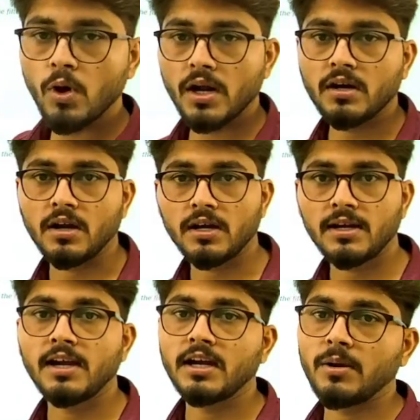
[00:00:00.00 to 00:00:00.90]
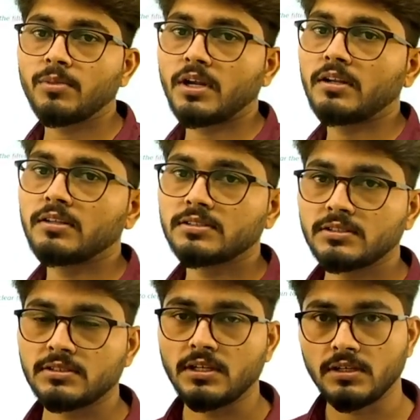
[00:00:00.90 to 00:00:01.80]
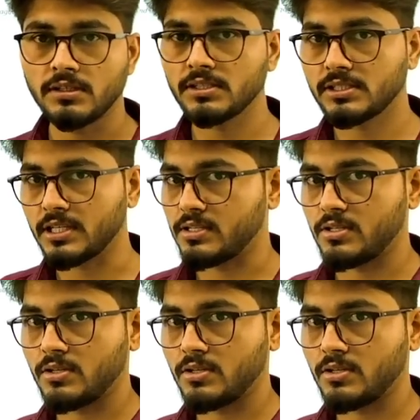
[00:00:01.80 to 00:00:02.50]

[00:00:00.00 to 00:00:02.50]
currently attempting this test.